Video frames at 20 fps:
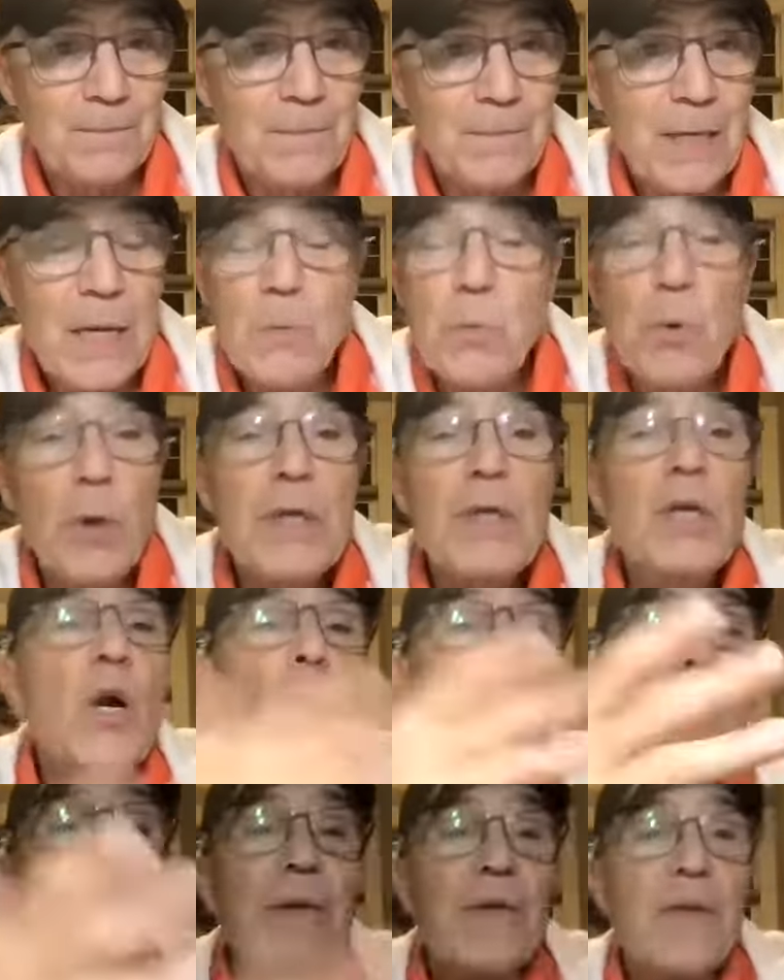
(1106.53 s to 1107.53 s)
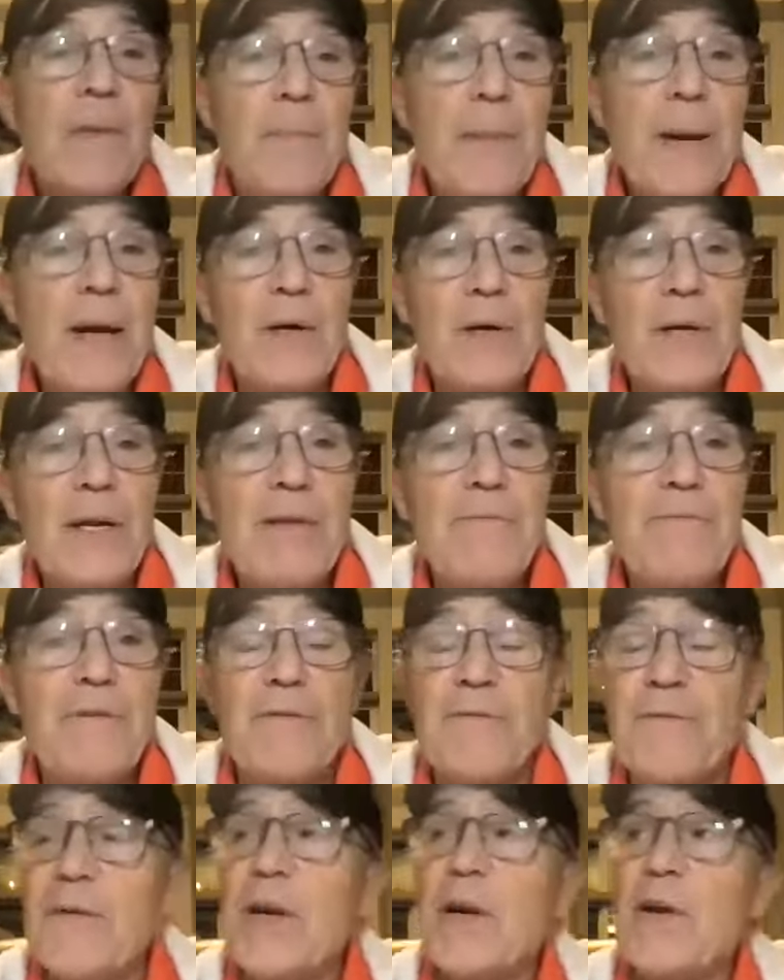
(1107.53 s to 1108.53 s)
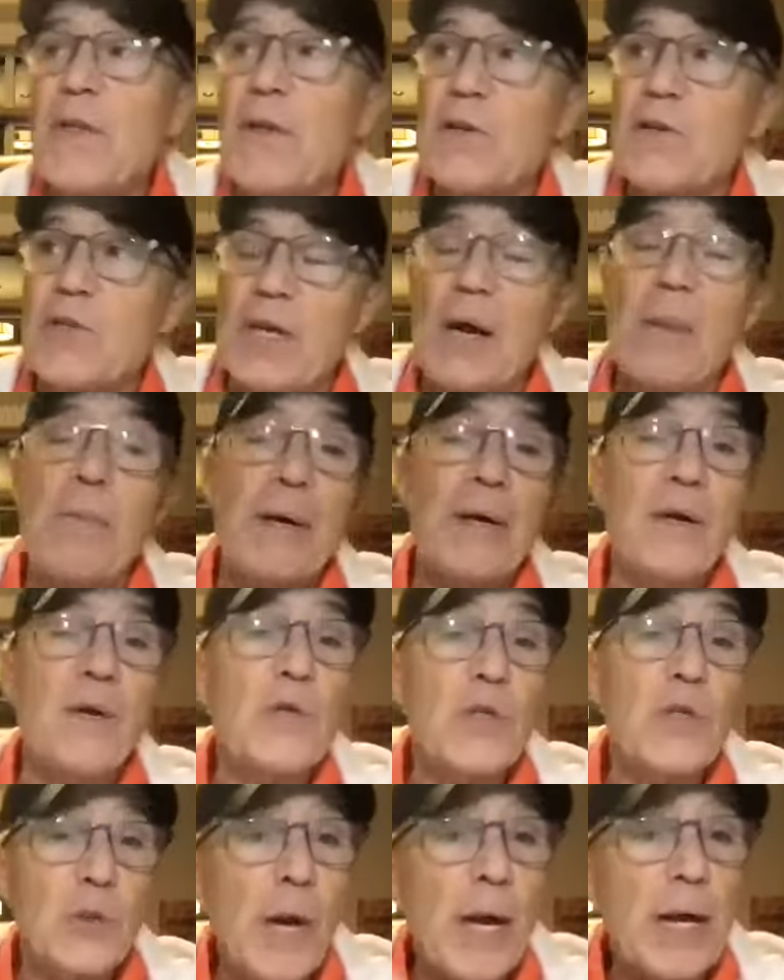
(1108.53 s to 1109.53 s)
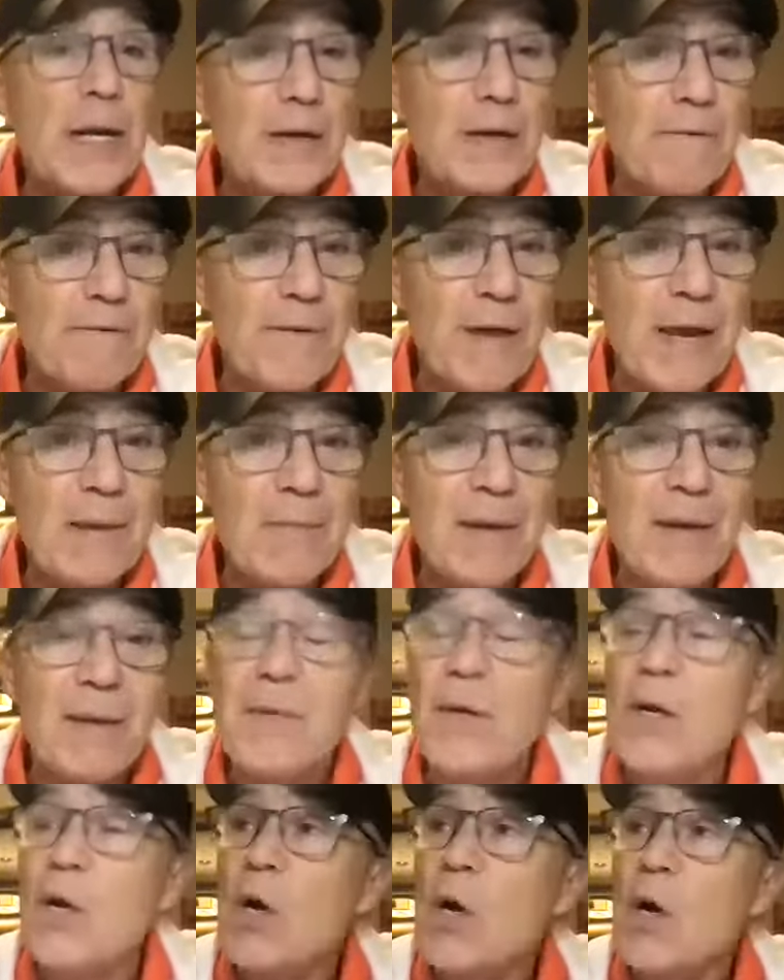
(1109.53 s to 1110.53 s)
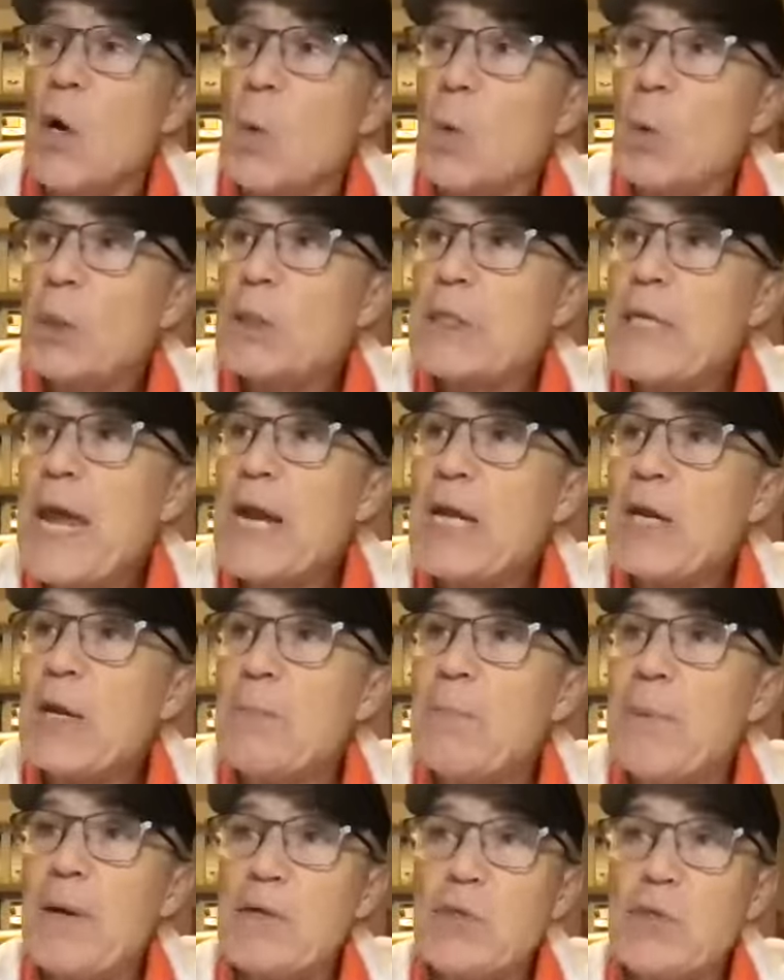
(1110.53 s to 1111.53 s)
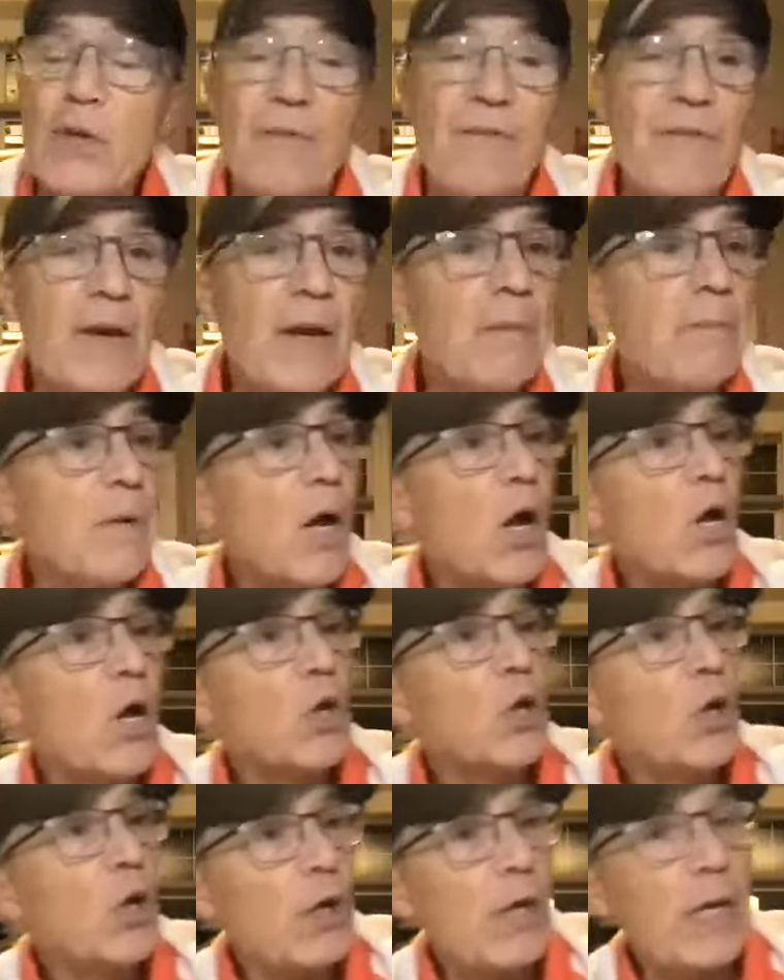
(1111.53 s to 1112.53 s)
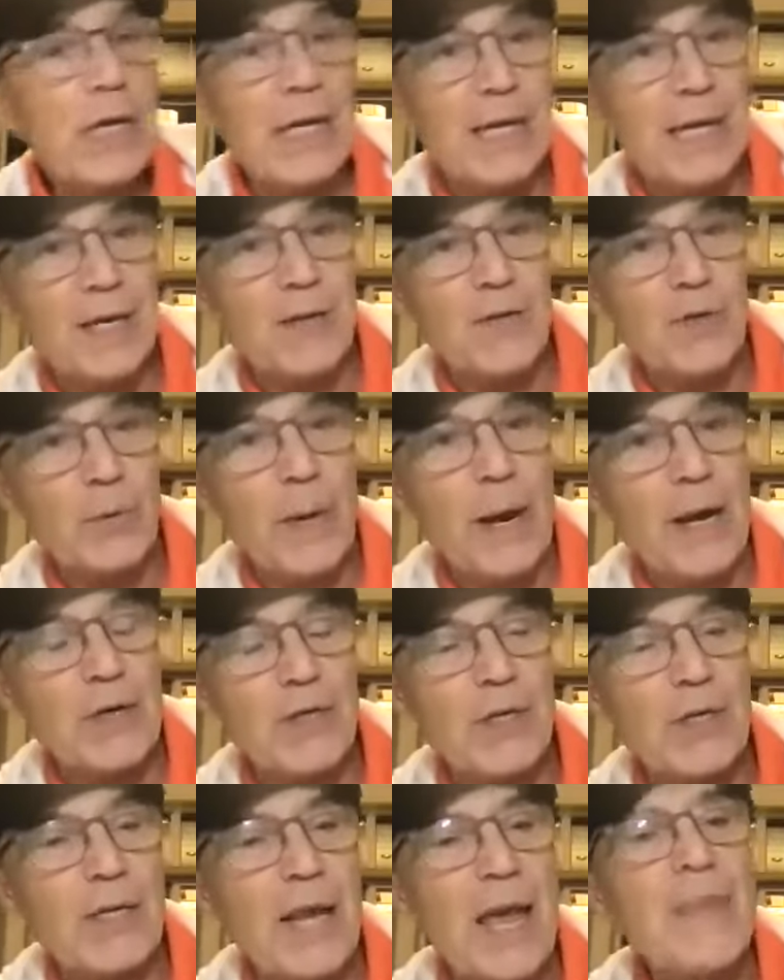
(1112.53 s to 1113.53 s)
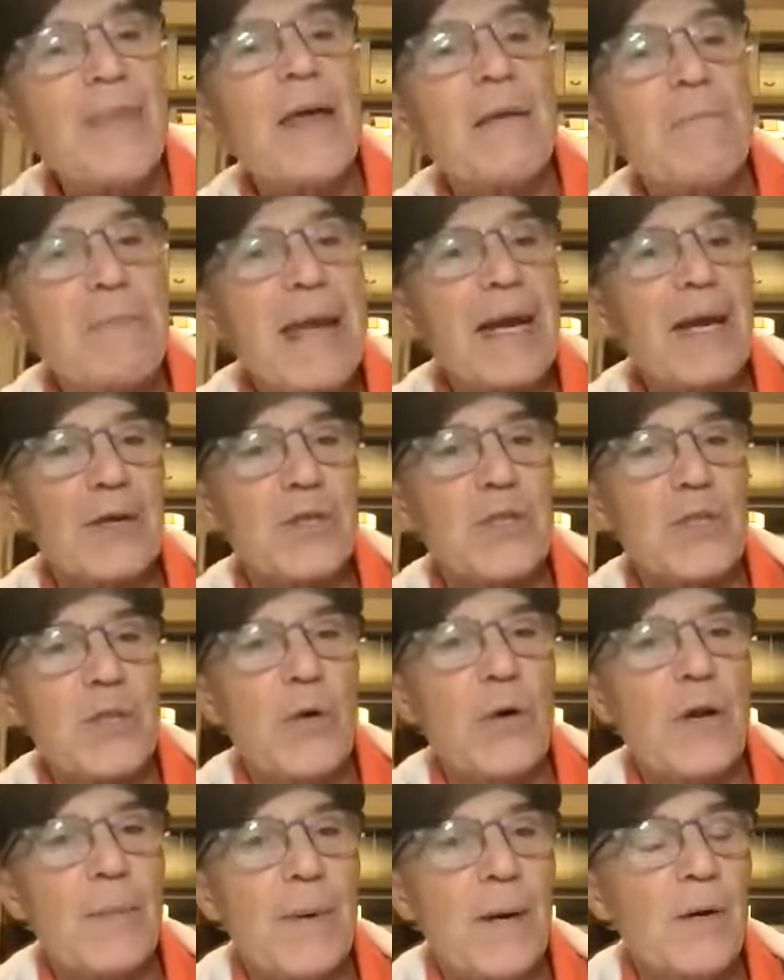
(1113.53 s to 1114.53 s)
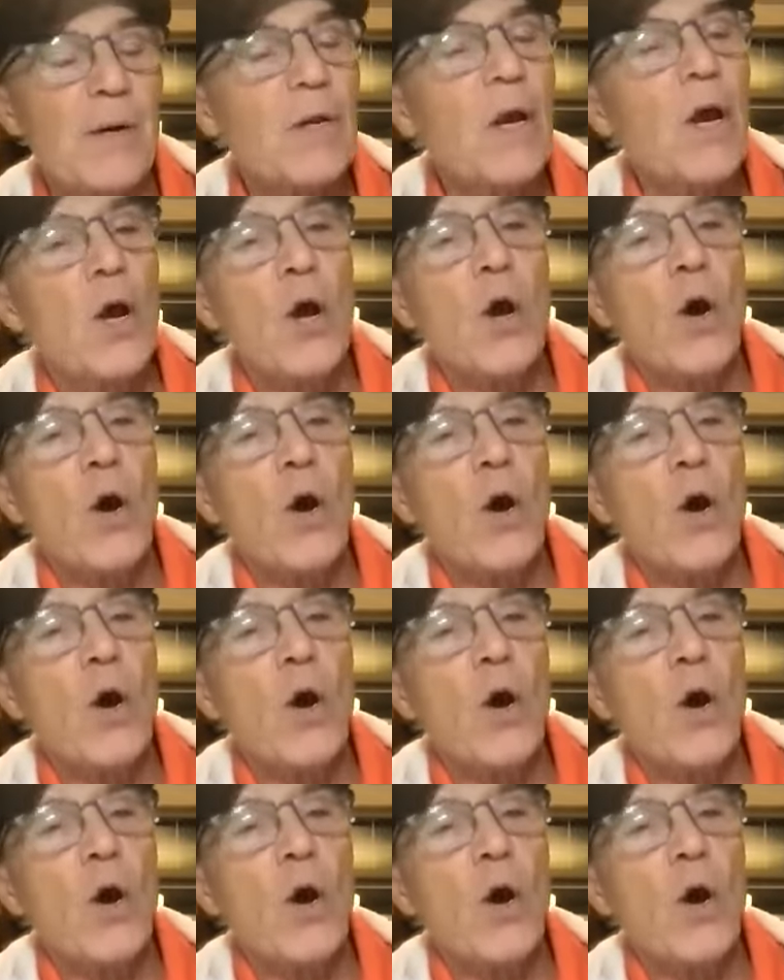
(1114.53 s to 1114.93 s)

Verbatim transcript: He wouldn't go out on the balcony for fear that someone who's trying to defame him would take a picture of him looking in a direction and then make a story about,